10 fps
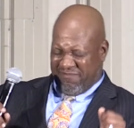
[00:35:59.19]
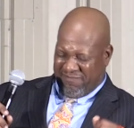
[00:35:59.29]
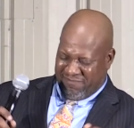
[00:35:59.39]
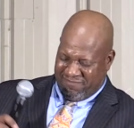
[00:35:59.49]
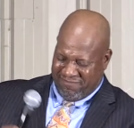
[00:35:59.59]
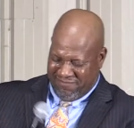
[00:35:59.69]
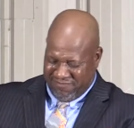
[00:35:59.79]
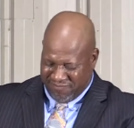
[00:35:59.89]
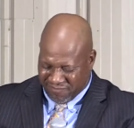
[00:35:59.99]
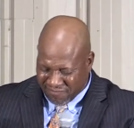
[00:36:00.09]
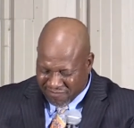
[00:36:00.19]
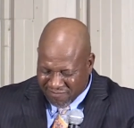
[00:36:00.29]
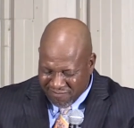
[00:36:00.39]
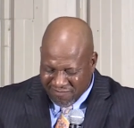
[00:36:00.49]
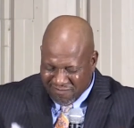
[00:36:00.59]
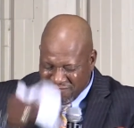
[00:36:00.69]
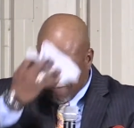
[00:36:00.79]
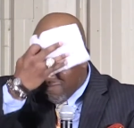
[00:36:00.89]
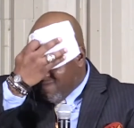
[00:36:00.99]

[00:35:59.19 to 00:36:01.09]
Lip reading: [no speech]